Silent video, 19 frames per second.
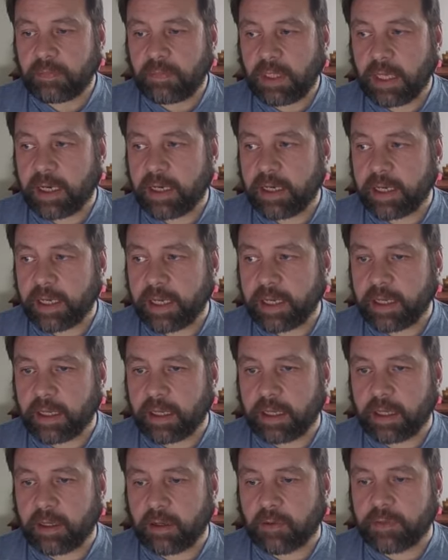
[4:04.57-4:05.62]
and a link,
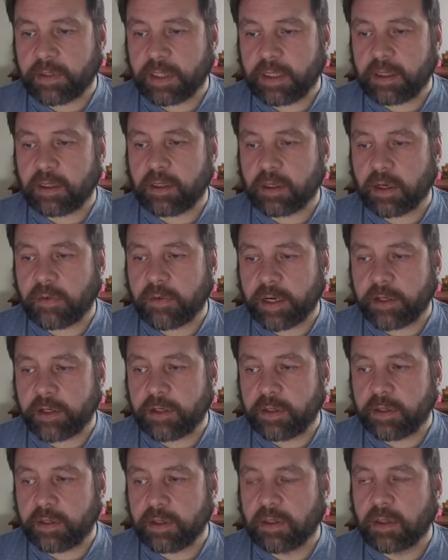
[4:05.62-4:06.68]
and obviously the
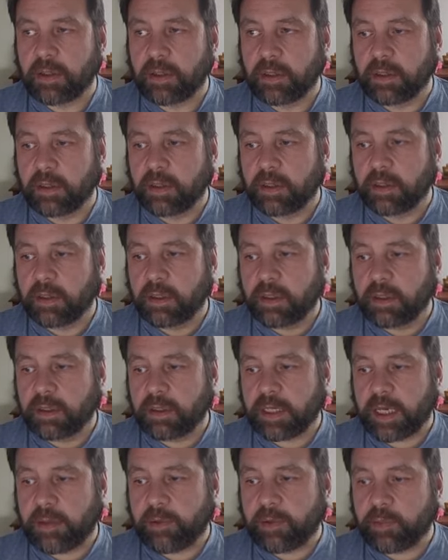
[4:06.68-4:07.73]
directions the
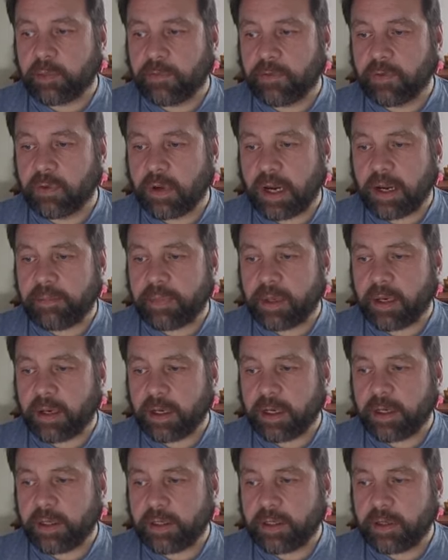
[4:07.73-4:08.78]
same as before. And
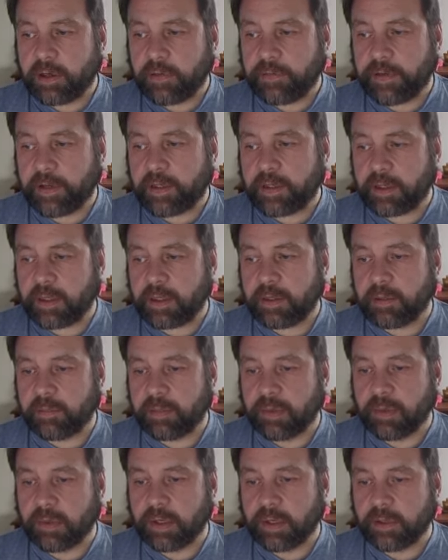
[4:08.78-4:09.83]
parking surface is
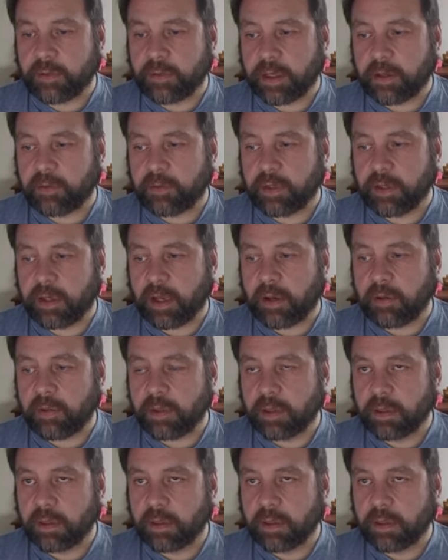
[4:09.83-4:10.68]
important as well to note.